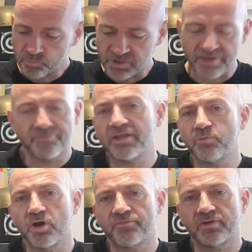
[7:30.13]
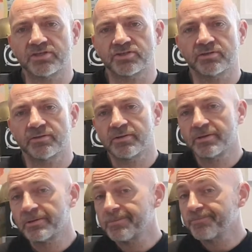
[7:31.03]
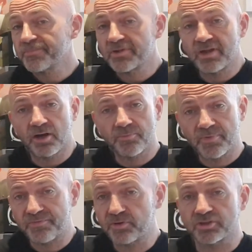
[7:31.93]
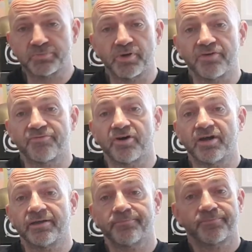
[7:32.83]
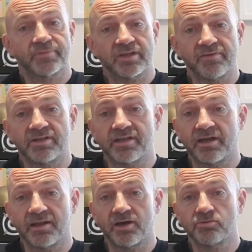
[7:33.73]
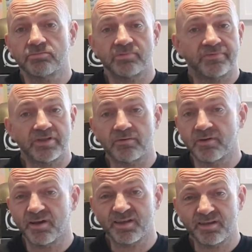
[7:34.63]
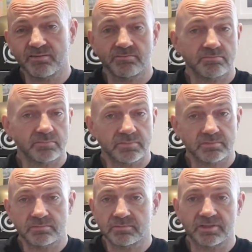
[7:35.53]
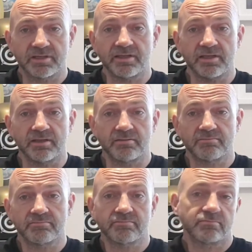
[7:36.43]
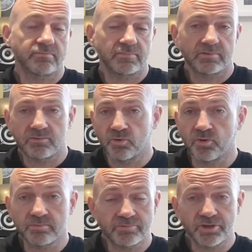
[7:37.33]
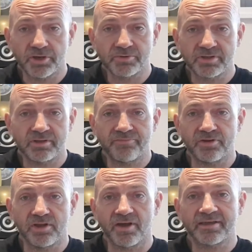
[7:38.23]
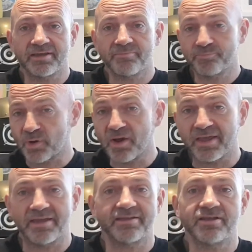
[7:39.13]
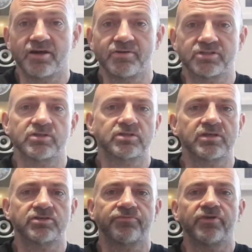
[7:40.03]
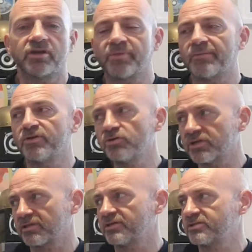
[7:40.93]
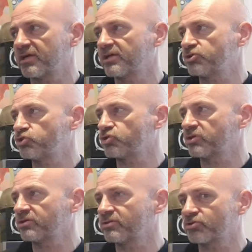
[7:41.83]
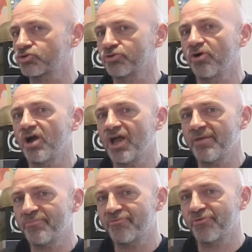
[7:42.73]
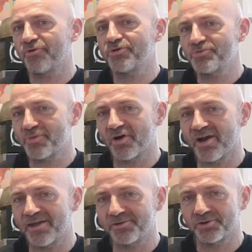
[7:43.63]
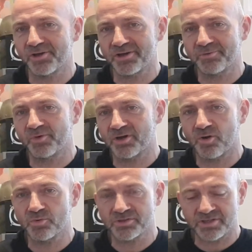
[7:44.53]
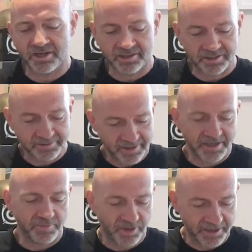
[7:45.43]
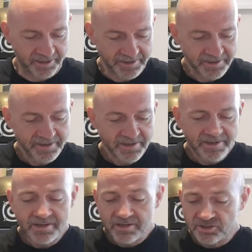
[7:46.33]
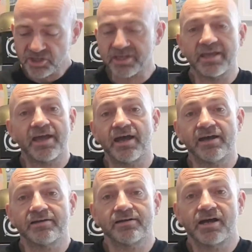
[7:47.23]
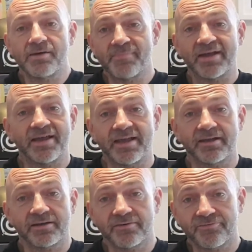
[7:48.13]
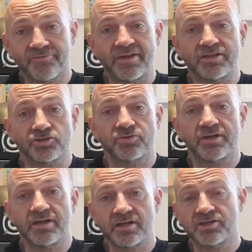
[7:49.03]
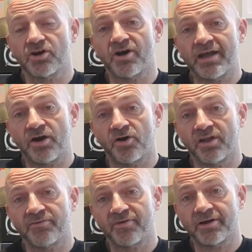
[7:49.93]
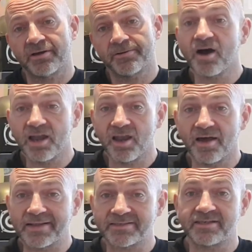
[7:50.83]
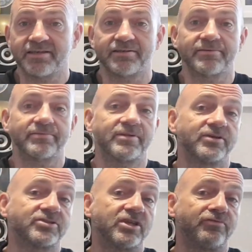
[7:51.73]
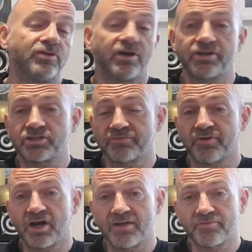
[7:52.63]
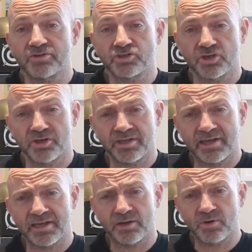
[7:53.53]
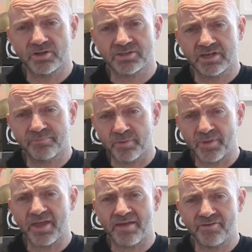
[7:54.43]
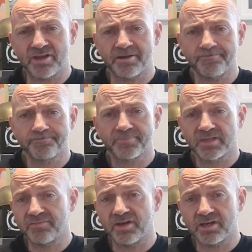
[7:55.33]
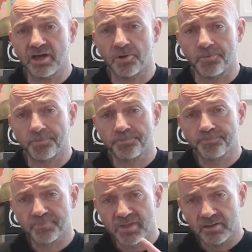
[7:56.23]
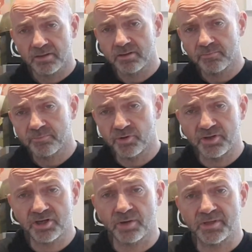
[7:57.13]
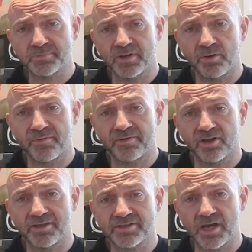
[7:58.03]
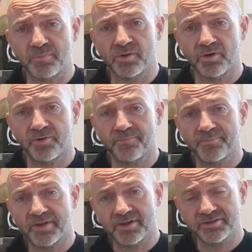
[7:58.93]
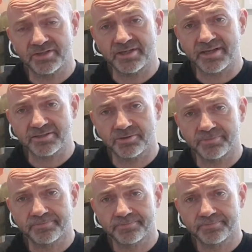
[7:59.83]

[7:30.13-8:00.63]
definitely worth a listen. You know, if you've got Spotify, give it a download. If you don't like it, delete it. Or, you know, if you like it, buy it. You know, it's just, that's the thing about music these days. You can try before you buy it. Not like when I was younger. Anyway, check it out. Mayank featuring Guy Oliver. I liked it. Like I said, if you like your Survivor and Journey, AOR stuff, but a bit heavier, give it a go. Put in your comments below if you like this album or not, and I'll see you next time.